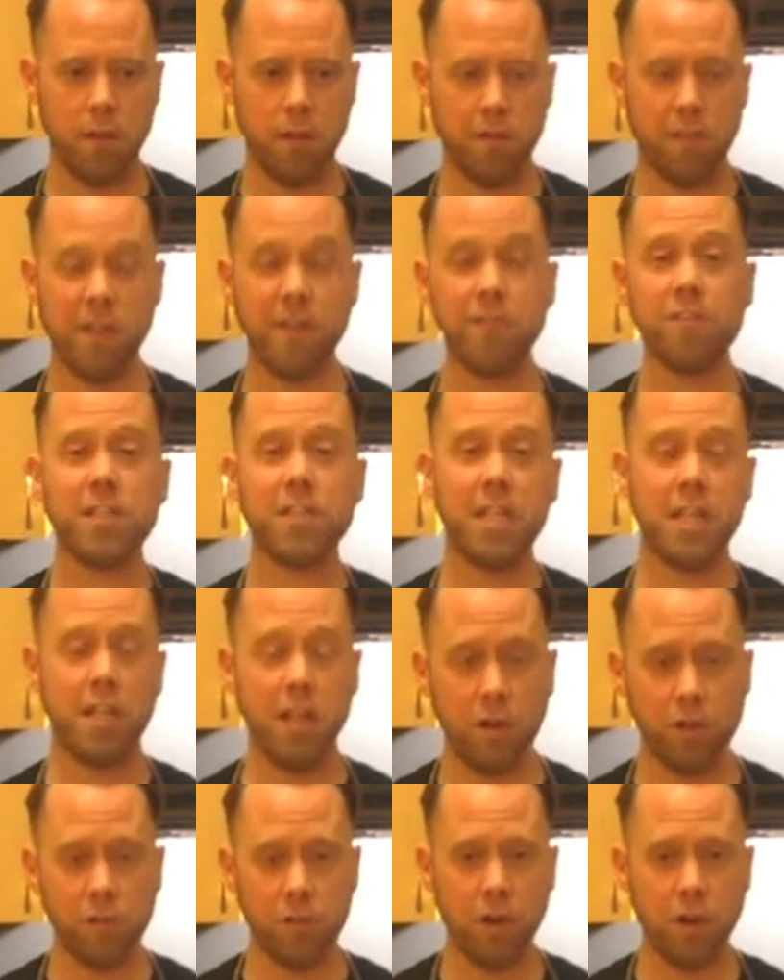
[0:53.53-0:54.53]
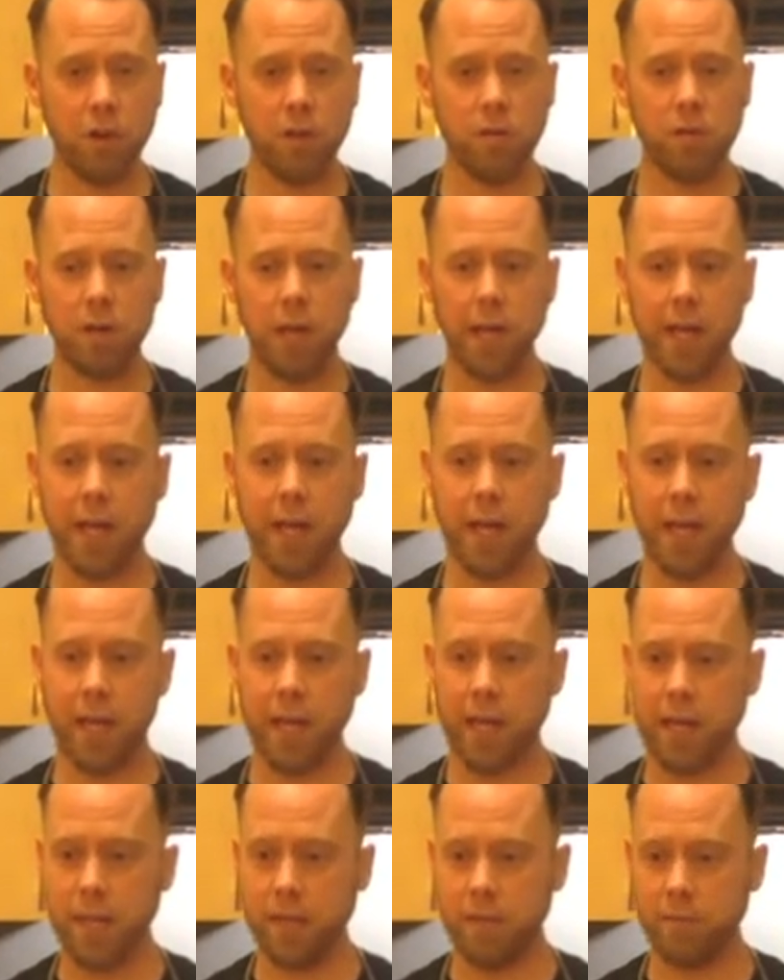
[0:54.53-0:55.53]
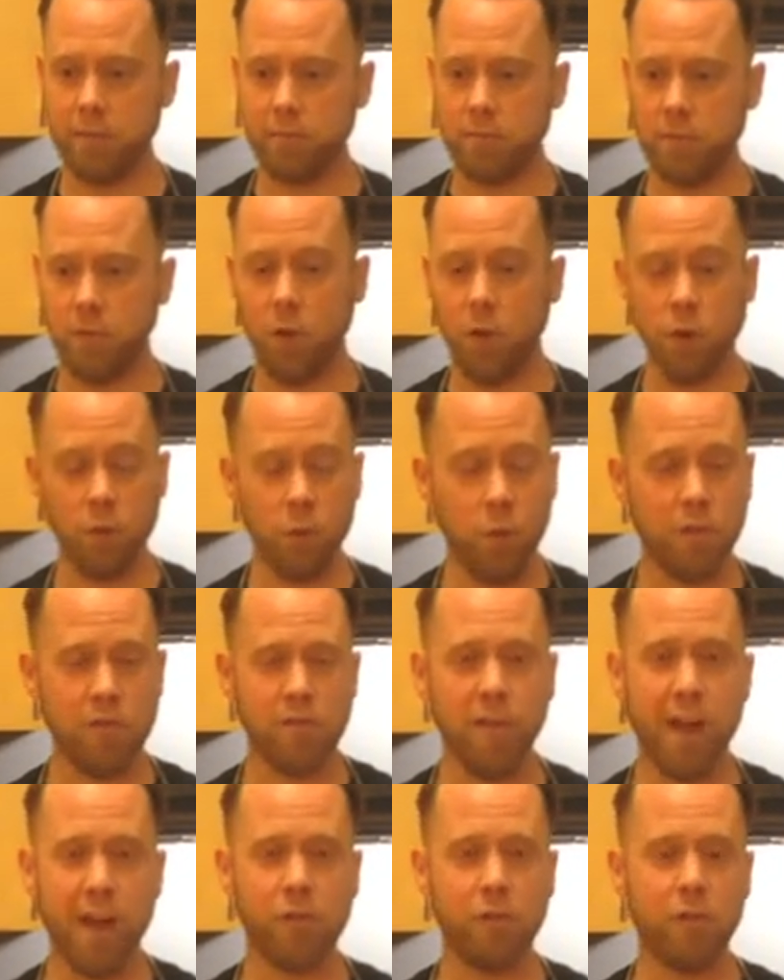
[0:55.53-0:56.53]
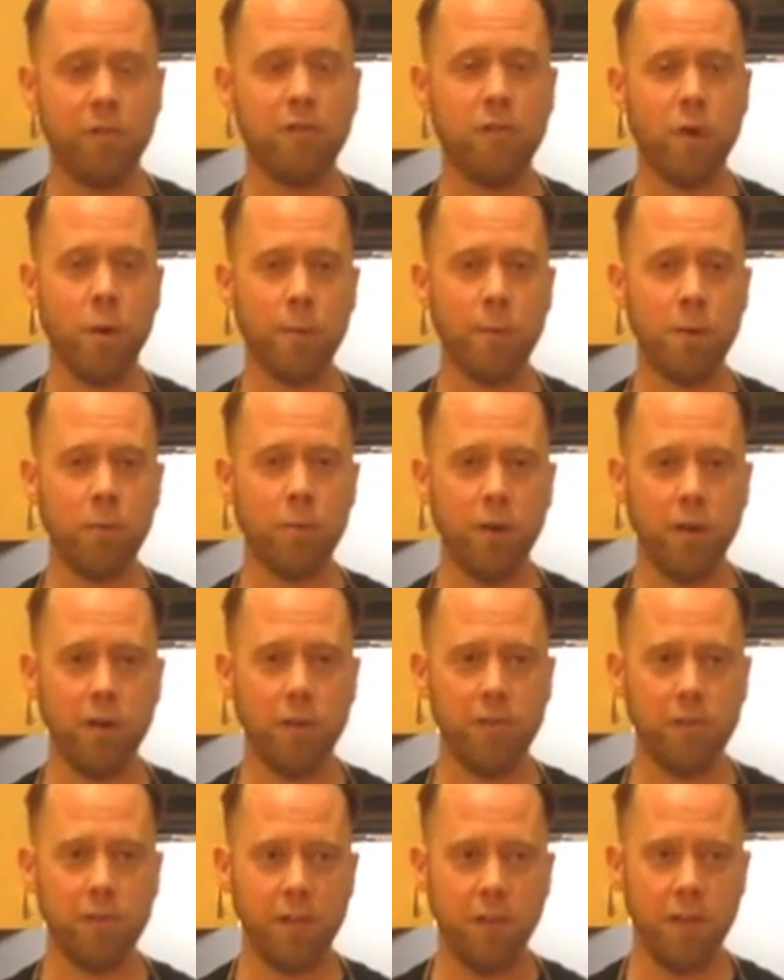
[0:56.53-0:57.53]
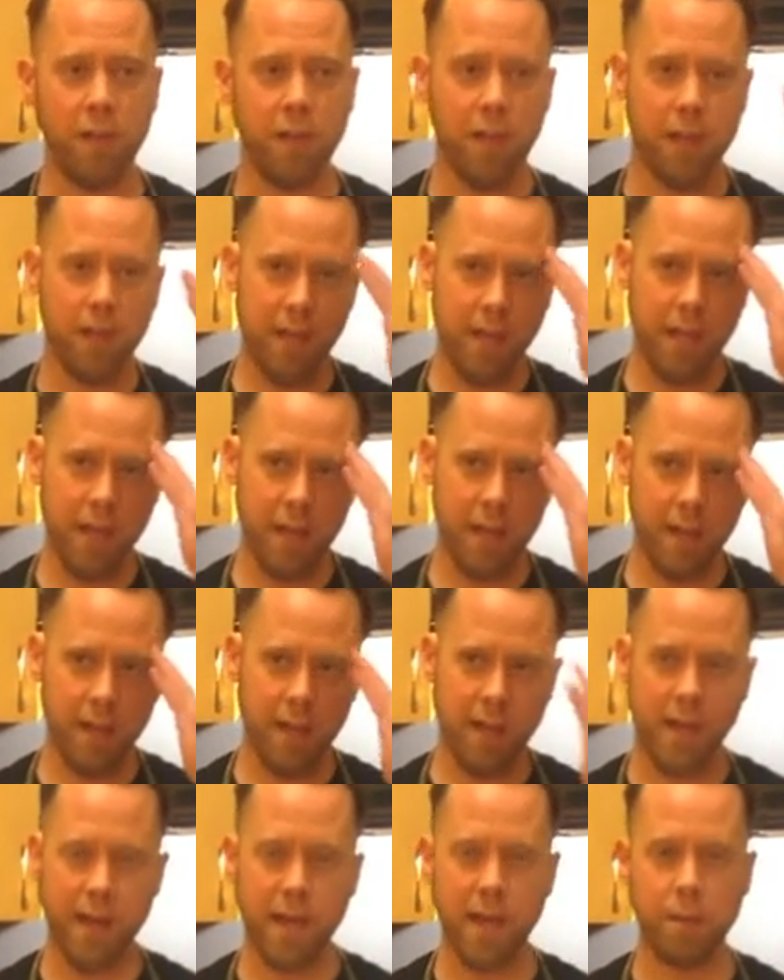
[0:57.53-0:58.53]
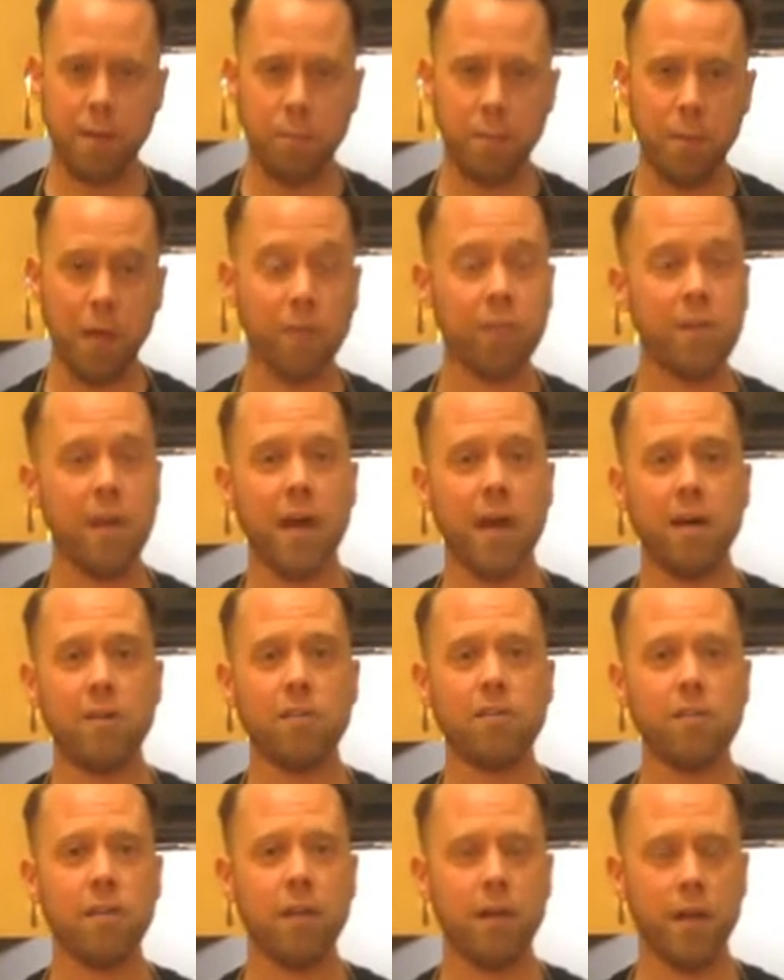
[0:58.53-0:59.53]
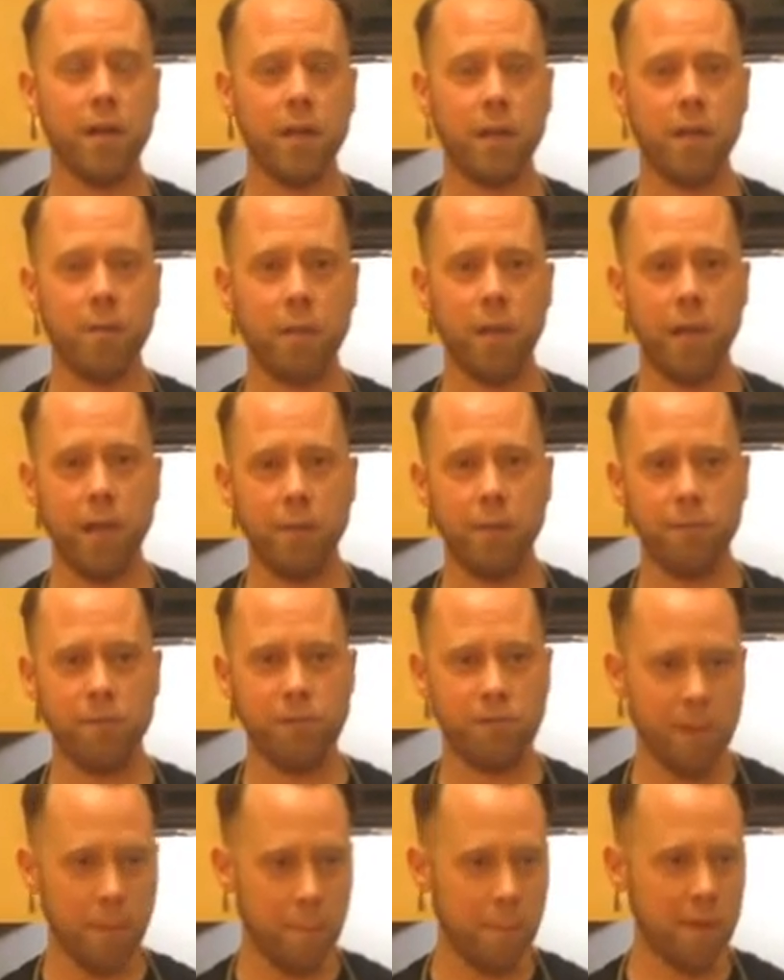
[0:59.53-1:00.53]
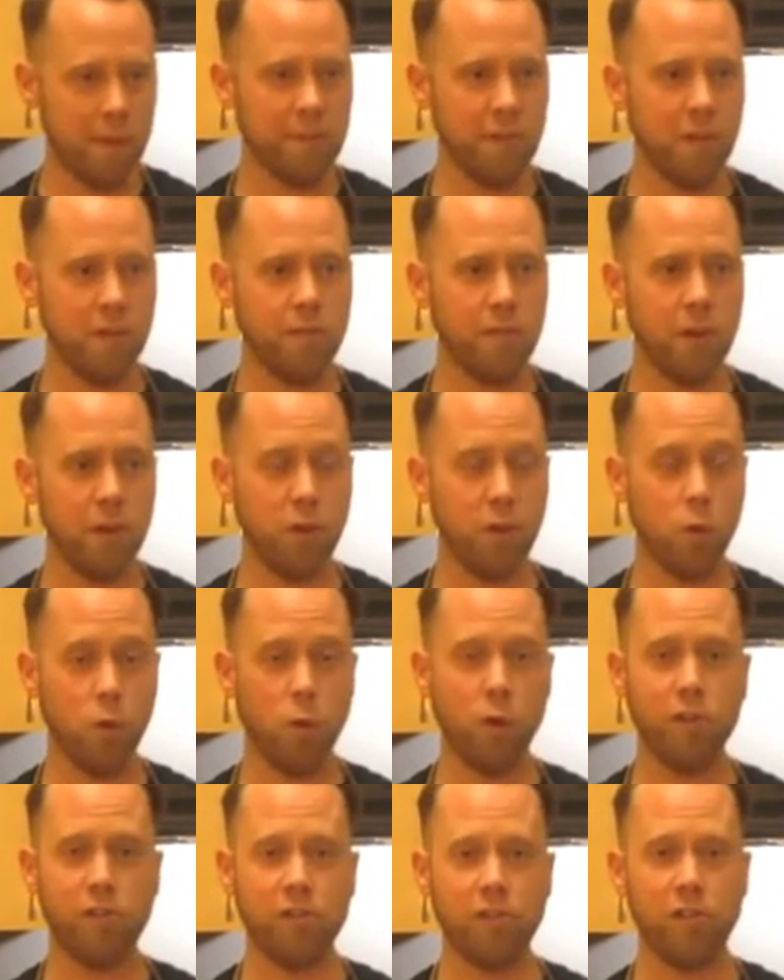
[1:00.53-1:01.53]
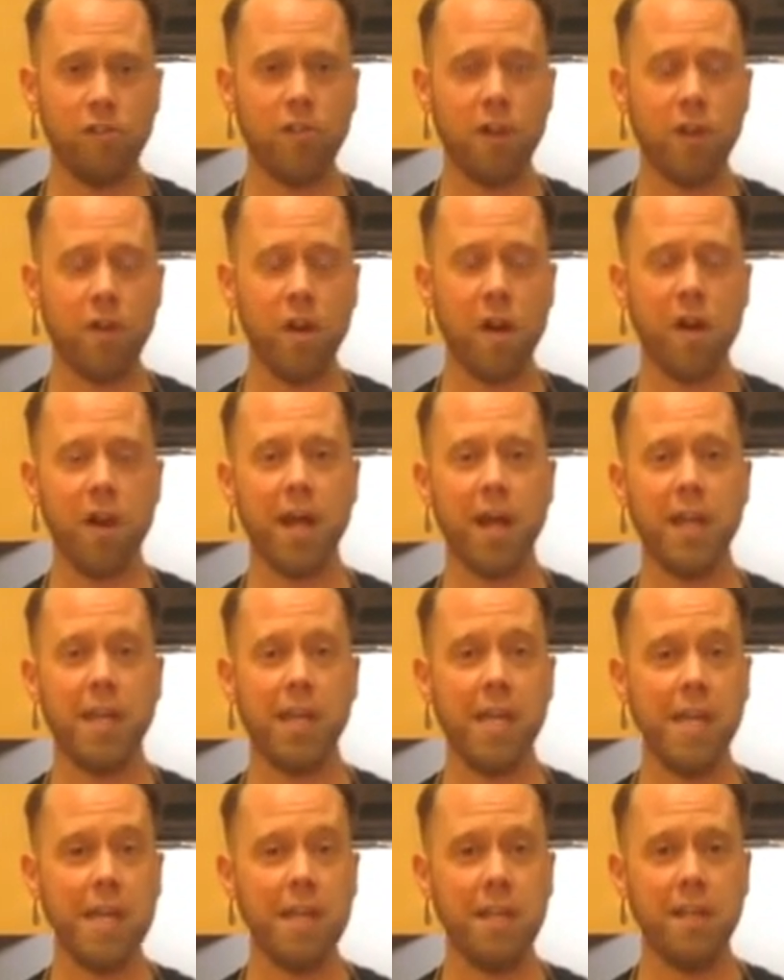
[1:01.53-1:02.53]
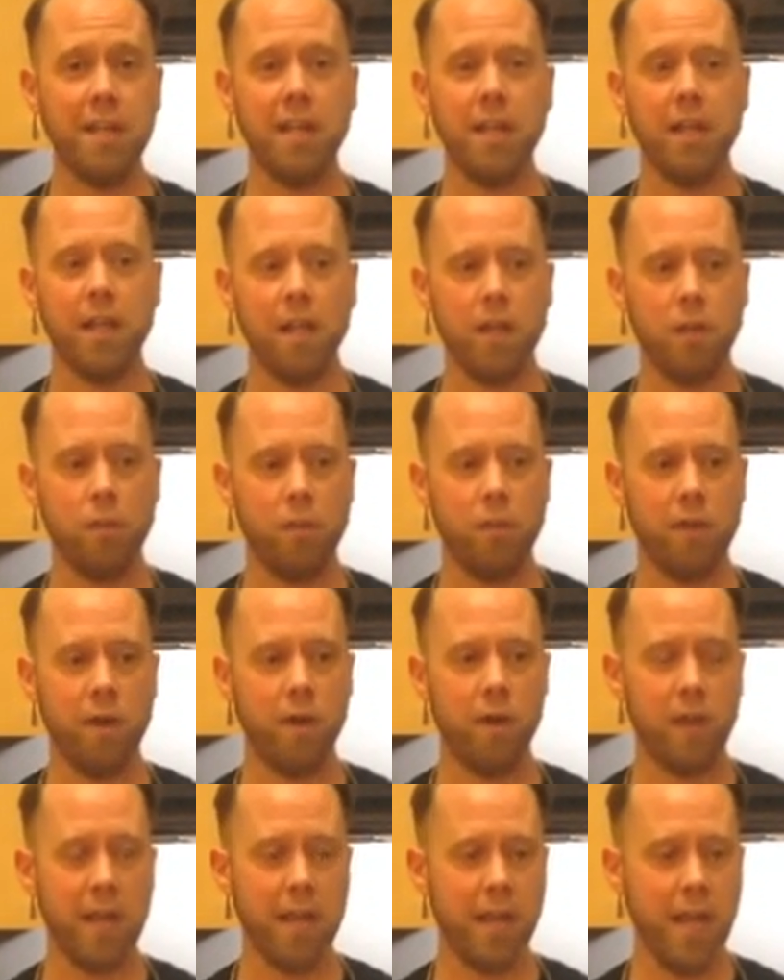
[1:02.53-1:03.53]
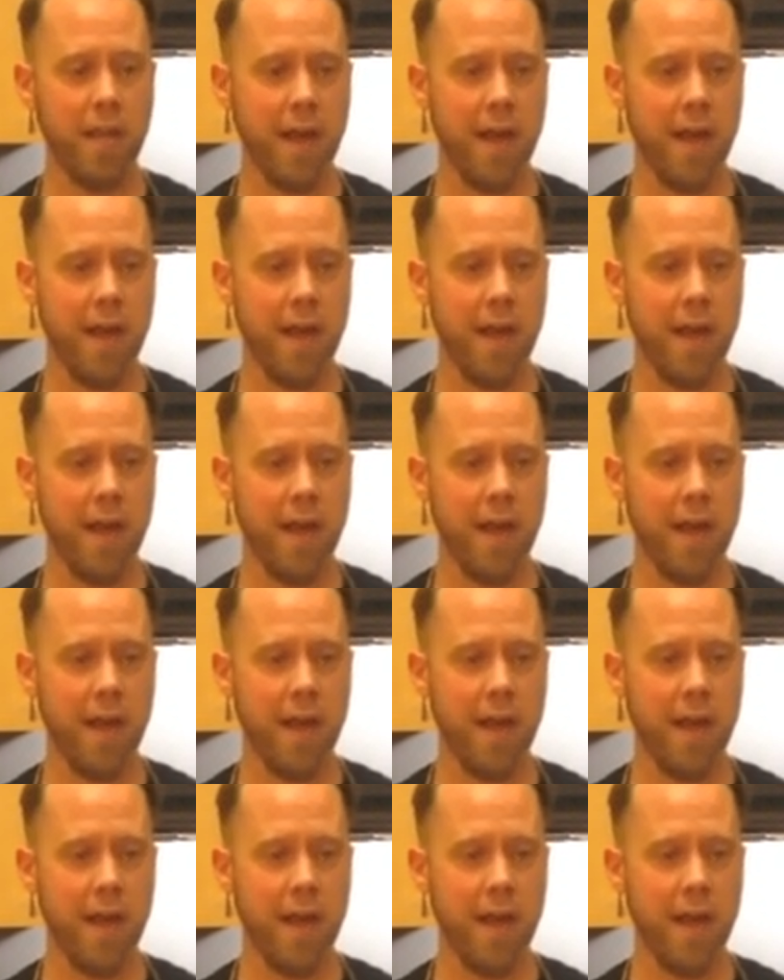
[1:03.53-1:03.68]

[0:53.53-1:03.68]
17 years ago, I learned what factory farming was, and I had a meltdown, and I set myself on a course to figure out how to eat without any